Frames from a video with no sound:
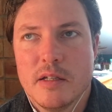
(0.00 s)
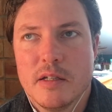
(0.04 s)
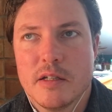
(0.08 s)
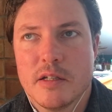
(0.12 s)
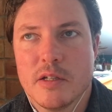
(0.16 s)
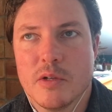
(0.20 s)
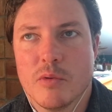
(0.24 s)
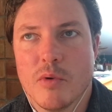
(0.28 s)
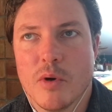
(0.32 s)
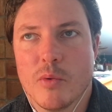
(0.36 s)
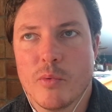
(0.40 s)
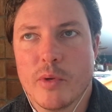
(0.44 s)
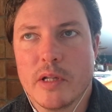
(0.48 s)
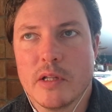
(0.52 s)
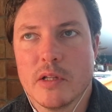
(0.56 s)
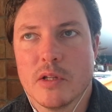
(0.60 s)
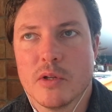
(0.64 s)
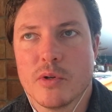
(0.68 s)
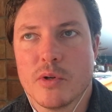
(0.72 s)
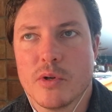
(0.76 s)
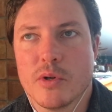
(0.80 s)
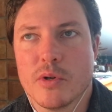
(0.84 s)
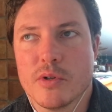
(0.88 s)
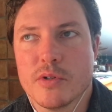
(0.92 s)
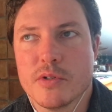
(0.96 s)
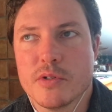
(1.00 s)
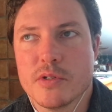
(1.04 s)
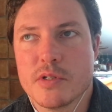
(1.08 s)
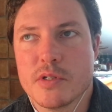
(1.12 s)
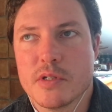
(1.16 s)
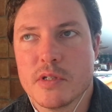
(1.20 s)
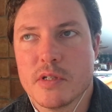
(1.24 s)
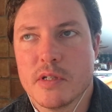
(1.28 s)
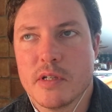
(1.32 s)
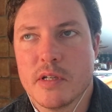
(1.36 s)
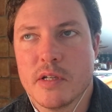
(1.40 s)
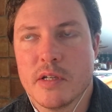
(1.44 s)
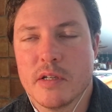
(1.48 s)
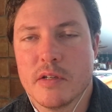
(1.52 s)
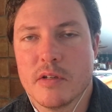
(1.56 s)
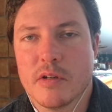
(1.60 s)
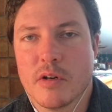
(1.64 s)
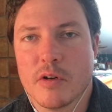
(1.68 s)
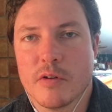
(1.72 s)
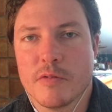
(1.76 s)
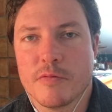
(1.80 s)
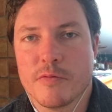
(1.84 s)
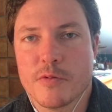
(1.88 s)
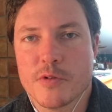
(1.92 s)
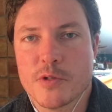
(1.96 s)
What we learned in
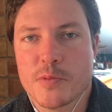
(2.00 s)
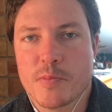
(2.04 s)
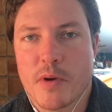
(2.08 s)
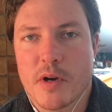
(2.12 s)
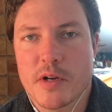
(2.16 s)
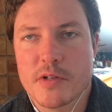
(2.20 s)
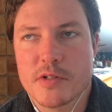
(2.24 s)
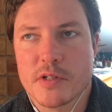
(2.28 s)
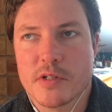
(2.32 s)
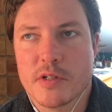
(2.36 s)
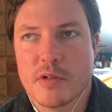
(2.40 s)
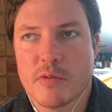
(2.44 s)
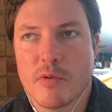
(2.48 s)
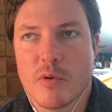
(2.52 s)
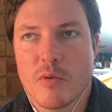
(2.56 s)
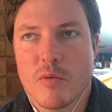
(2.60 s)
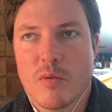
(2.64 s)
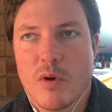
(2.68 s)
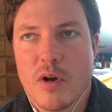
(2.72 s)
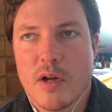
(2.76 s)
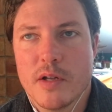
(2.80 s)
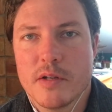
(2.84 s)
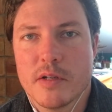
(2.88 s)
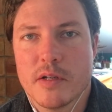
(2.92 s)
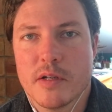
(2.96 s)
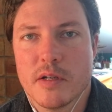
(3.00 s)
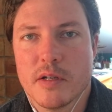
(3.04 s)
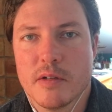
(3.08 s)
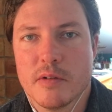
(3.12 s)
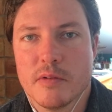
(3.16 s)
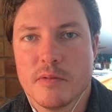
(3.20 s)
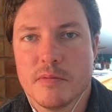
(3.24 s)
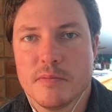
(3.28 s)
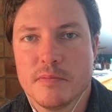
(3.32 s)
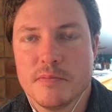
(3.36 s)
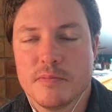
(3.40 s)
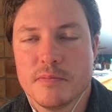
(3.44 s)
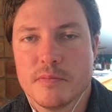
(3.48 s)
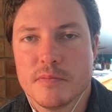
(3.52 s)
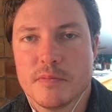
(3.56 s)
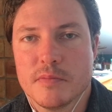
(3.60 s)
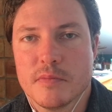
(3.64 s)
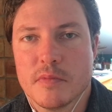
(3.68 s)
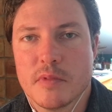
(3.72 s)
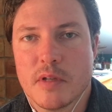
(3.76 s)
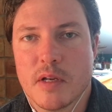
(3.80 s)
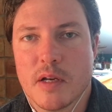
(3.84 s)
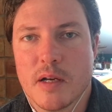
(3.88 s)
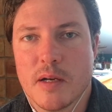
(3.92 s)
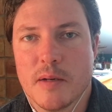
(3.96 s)
our first project in Rwanda,
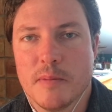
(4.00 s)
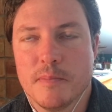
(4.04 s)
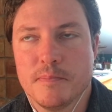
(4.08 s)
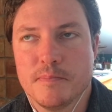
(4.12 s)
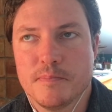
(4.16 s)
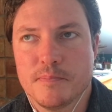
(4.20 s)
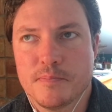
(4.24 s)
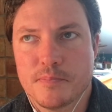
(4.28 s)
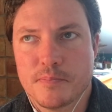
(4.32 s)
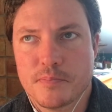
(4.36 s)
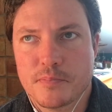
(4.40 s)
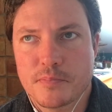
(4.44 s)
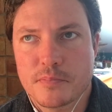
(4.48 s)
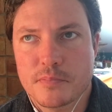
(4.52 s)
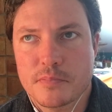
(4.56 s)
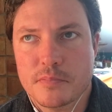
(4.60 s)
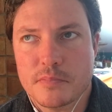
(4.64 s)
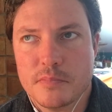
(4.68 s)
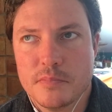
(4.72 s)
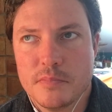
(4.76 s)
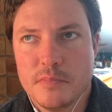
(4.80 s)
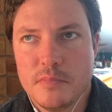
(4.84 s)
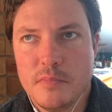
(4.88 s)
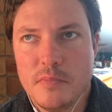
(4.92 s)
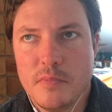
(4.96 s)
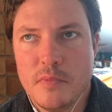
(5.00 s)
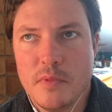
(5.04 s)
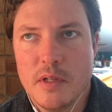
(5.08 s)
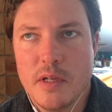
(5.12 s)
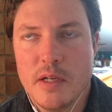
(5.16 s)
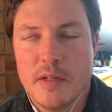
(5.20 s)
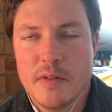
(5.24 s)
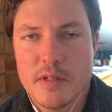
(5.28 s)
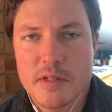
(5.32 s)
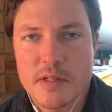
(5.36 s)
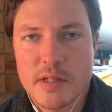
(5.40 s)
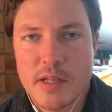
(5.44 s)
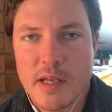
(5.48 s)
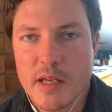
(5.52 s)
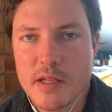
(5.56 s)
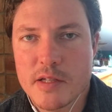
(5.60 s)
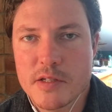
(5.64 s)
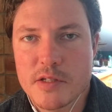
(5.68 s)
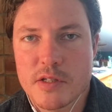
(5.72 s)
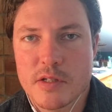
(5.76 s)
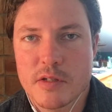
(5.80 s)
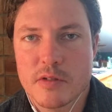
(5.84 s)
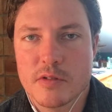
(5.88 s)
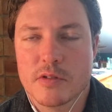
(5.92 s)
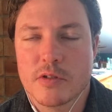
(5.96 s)
in this
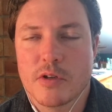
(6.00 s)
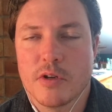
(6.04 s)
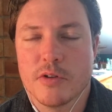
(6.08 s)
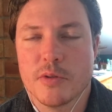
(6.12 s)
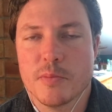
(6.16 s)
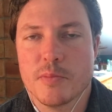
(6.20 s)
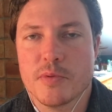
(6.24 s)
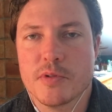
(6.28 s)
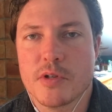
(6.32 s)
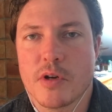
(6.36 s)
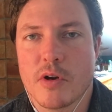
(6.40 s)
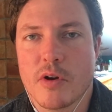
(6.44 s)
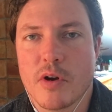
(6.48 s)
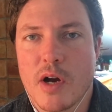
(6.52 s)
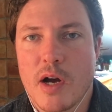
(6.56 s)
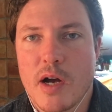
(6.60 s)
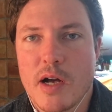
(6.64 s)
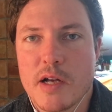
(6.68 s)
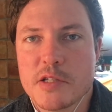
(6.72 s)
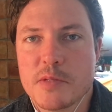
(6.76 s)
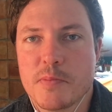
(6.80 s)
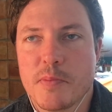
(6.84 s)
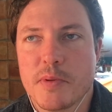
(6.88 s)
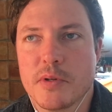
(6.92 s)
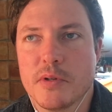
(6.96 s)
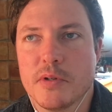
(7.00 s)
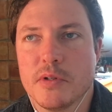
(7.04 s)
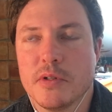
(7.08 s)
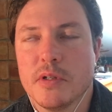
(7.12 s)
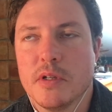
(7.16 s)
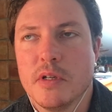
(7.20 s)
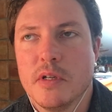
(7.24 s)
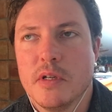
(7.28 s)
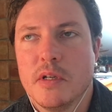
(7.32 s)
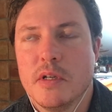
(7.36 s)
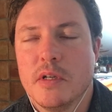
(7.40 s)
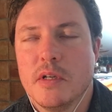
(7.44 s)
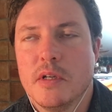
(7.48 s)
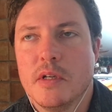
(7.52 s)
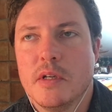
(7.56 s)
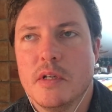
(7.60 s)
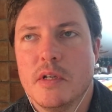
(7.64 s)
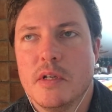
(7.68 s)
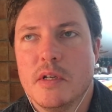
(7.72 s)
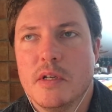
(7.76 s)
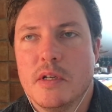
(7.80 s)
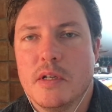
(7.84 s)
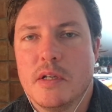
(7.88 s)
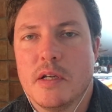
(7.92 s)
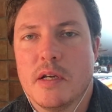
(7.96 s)
case, it's called the Butaro Hospital,
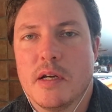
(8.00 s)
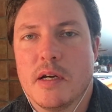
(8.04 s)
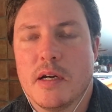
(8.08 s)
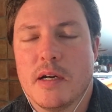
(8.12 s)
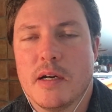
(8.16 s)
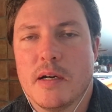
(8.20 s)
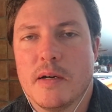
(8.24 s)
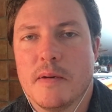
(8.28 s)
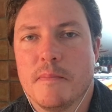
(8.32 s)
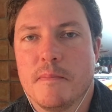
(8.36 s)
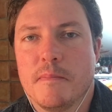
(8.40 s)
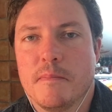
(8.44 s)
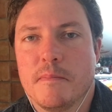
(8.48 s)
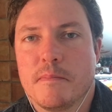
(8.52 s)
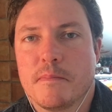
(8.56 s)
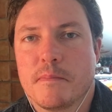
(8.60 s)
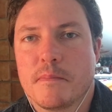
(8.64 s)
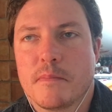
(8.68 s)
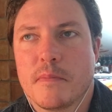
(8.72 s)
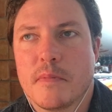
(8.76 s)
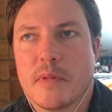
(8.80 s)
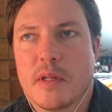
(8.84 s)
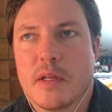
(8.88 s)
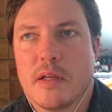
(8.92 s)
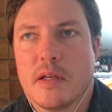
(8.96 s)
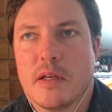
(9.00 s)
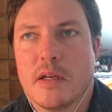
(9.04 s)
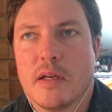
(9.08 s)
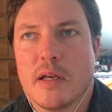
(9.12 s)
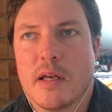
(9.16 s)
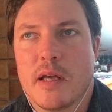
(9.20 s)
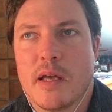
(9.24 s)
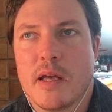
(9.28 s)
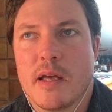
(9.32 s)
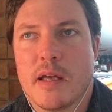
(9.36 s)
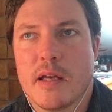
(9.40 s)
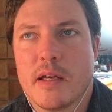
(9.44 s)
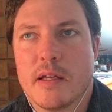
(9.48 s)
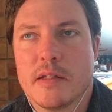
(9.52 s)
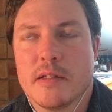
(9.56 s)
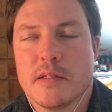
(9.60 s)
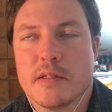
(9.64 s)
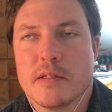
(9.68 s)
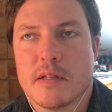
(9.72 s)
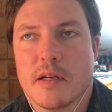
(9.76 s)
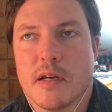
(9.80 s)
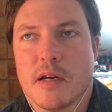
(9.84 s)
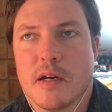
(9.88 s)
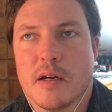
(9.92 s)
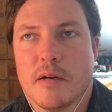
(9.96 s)

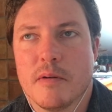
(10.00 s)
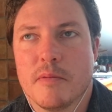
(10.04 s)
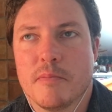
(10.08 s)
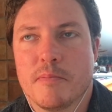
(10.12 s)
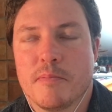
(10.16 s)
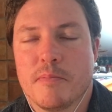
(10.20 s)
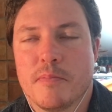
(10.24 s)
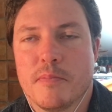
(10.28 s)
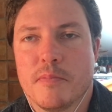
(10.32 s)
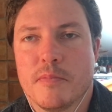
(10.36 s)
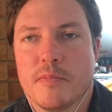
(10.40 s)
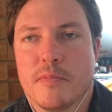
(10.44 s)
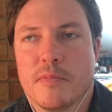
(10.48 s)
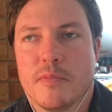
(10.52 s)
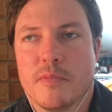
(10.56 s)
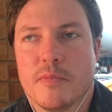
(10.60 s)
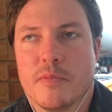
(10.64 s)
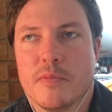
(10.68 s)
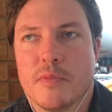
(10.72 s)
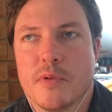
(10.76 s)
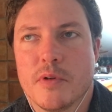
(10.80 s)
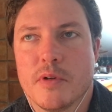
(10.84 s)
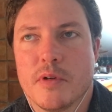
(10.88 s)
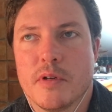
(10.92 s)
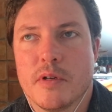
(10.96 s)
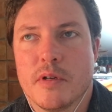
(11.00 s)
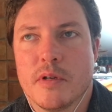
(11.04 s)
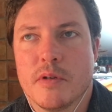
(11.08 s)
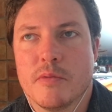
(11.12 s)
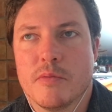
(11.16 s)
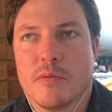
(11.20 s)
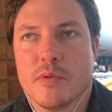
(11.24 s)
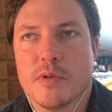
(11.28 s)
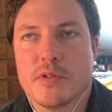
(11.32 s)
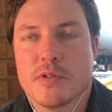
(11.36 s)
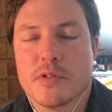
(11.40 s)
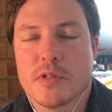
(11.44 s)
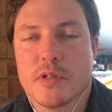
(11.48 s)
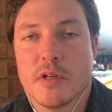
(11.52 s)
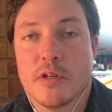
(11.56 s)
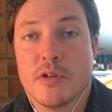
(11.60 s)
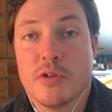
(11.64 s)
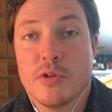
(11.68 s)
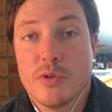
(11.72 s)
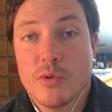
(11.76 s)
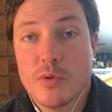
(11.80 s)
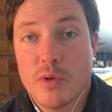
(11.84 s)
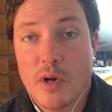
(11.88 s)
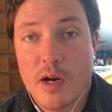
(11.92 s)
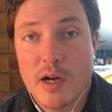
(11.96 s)
and it was a
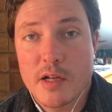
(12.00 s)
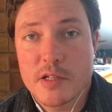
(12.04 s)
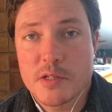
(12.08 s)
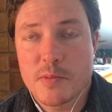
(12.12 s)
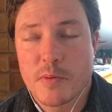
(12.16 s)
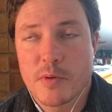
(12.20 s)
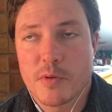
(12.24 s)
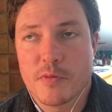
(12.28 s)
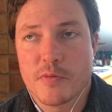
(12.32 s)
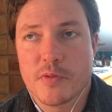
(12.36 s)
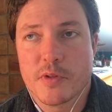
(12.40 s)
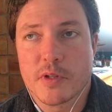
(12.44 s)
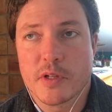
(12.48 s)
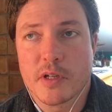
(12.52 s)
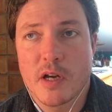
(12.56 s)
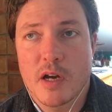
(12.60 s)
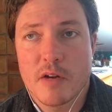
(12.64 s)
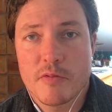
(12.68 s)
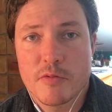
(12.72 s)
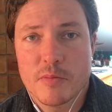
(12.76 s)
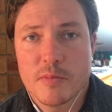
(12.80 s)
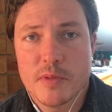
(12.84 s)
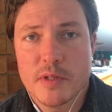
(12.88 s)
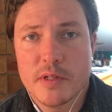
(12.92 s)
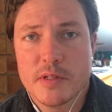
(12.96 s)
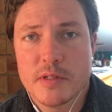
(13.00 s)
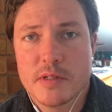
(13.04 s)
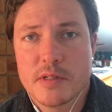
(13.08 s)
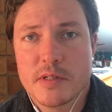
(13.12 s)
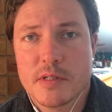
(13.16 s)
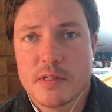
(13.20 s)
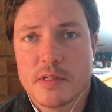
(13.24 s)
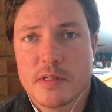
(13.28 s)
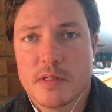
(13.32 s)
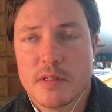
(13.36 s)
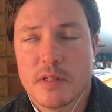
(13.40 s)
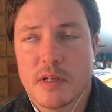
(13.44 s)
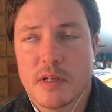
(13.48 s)
new hospital for the government,